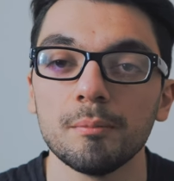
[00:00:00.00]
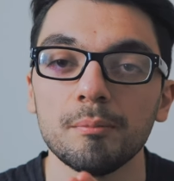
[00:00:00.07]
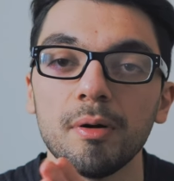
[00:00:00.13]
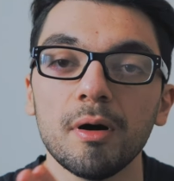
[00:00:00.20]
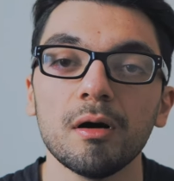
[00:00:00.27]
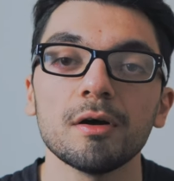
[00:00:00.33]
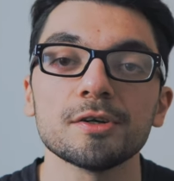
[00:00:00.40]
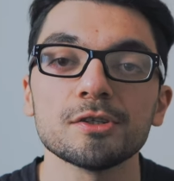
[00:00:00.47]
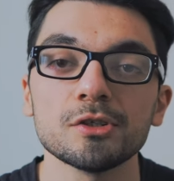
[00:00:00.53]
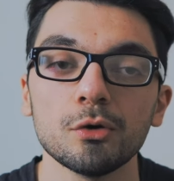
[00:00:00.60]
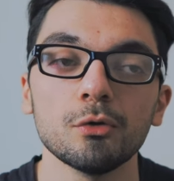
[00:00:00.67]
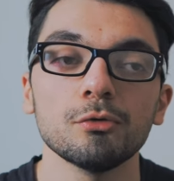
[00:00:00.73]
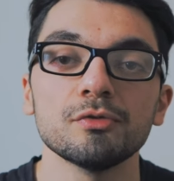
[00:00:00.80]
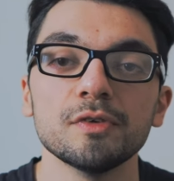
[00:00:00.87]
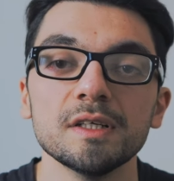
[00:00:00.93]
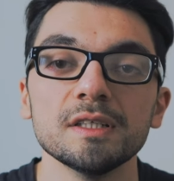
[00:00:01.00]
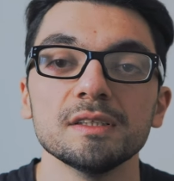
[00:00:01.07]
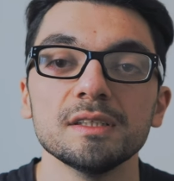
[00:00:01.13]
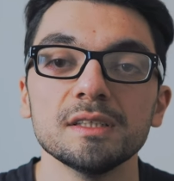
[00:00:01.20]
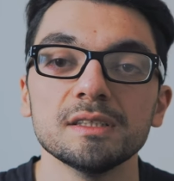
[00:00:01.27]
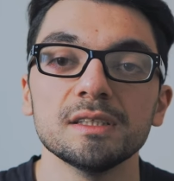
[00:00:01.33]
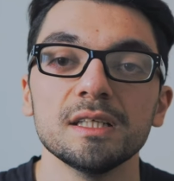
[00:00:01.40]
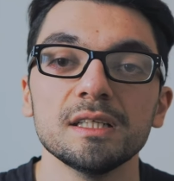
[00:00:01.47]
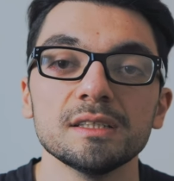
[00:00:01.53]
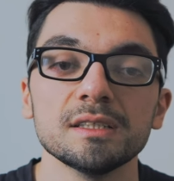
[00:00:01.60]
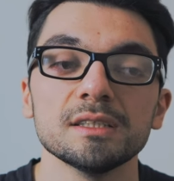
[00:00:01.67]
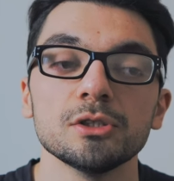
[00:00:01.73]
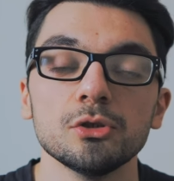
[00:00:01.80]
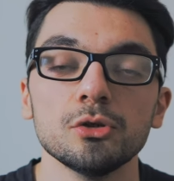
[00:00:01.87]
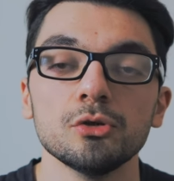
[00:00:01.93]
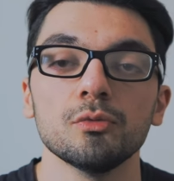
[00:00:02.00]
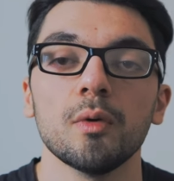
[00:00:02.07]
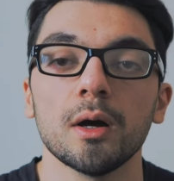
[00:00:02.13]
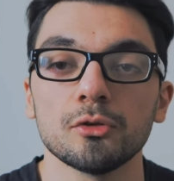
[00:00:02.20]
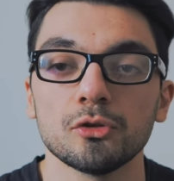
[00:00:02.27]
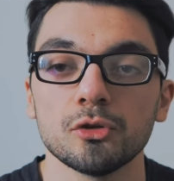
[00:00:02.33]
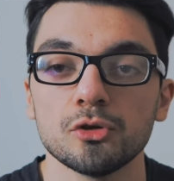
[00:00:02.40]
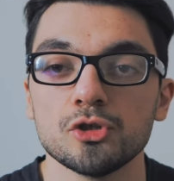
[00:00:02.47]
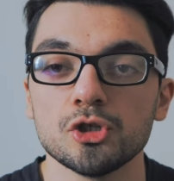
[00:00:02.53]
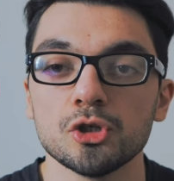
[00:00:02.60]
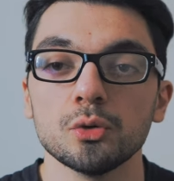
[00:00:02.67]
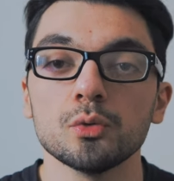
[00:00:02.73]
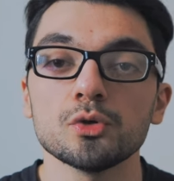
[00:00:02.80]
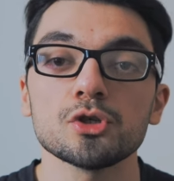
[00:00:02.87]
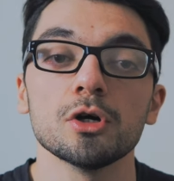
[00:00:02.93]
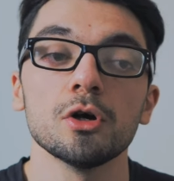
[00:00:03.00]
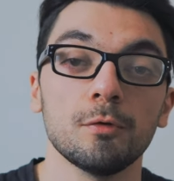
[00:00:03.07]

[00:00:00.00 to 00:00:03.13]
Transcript: Part of these diseases you want to choose.